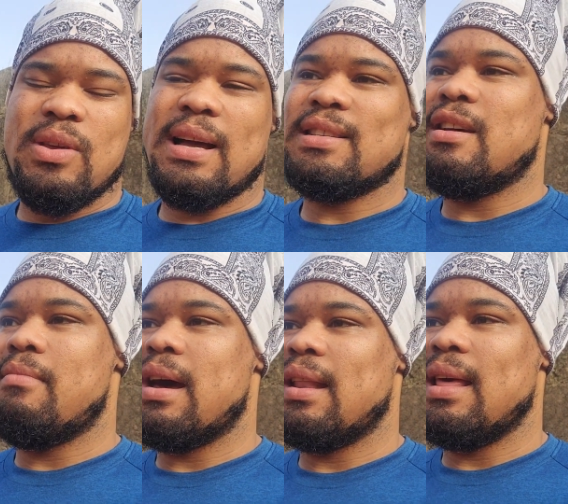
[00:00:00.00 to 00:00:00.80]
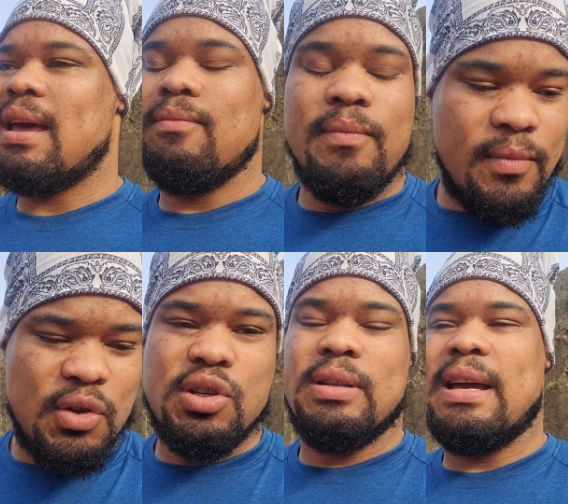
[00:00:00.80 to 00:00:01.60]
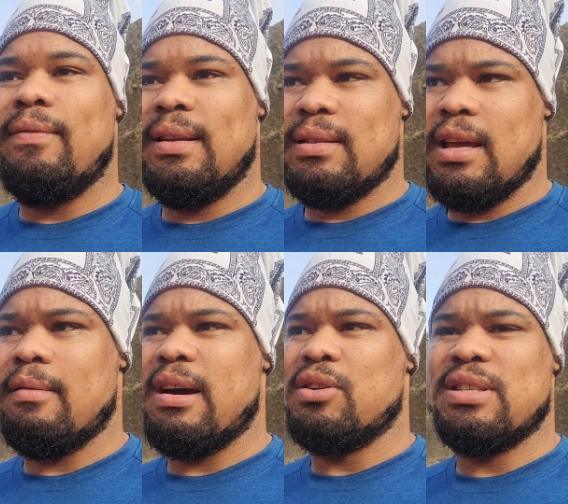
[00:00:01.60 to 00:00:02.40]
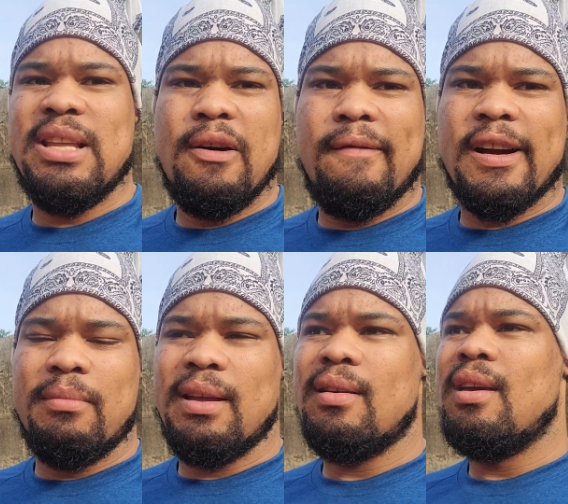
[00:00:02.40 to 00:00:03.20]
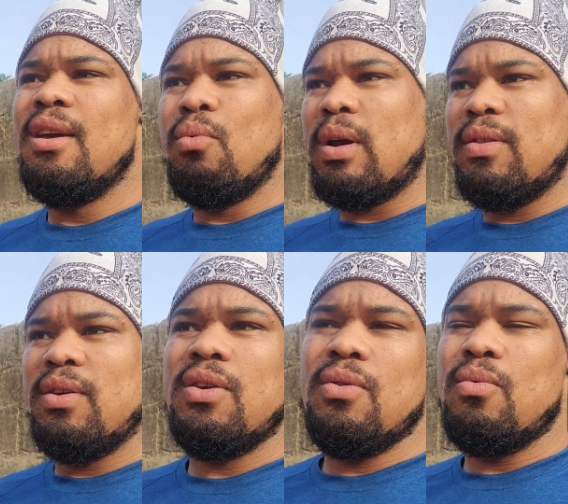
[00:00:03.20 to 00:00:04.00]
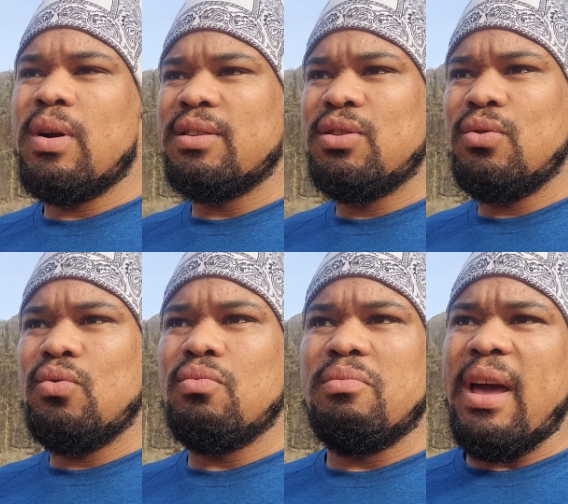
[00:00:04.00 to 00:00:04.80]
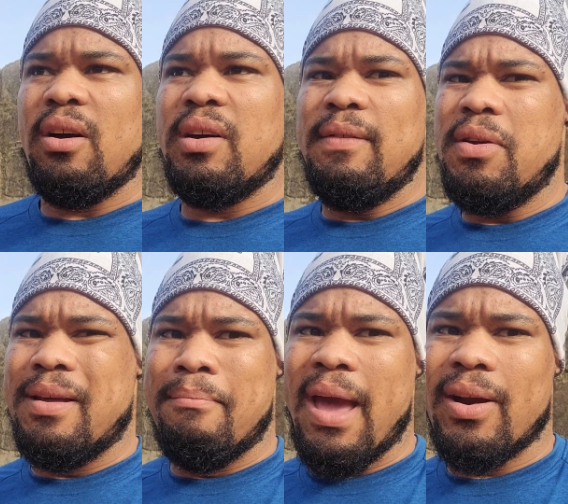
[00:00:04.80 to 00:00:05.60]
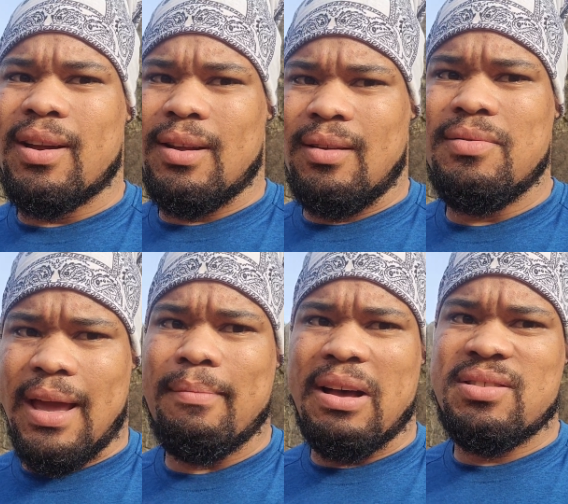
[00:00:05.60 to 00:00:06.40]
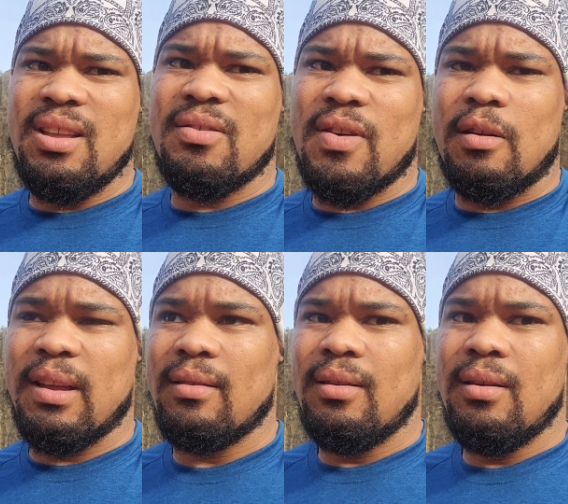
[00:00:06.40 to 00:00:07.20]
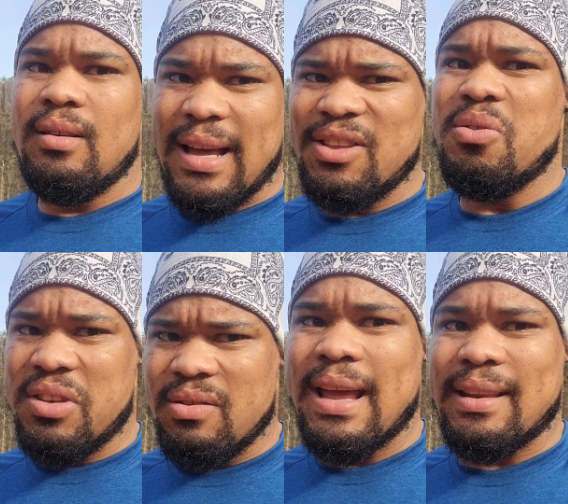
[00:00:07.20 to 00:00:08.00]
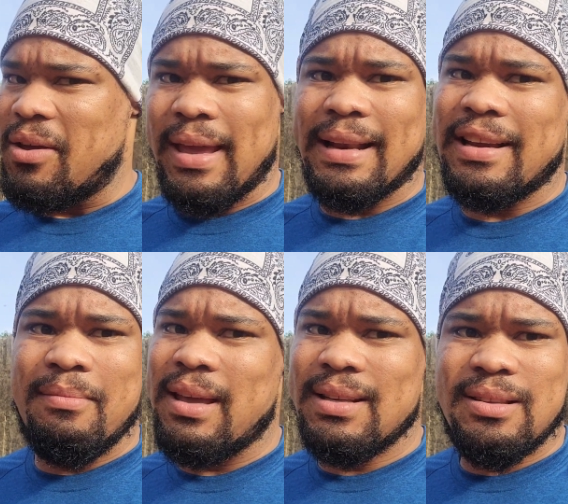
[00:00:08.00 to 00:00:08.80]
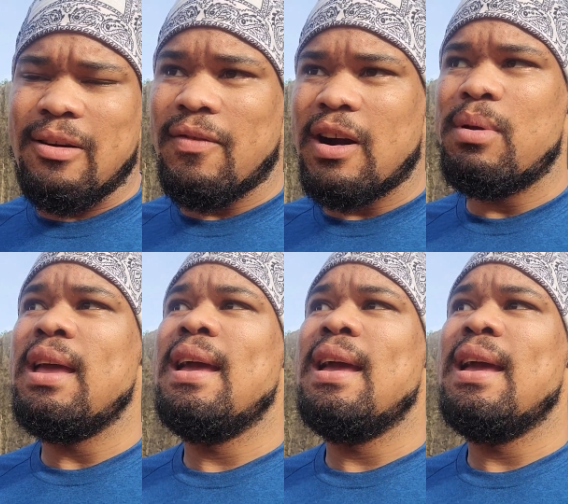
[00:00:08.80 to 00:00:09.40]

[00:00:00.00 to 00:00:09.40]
You got something out of that. You should definitely think about snail farming, whether you want to. Hell, if you're in America, think about snail farming. Like, you could do that. You ain't got to come here to snail farm.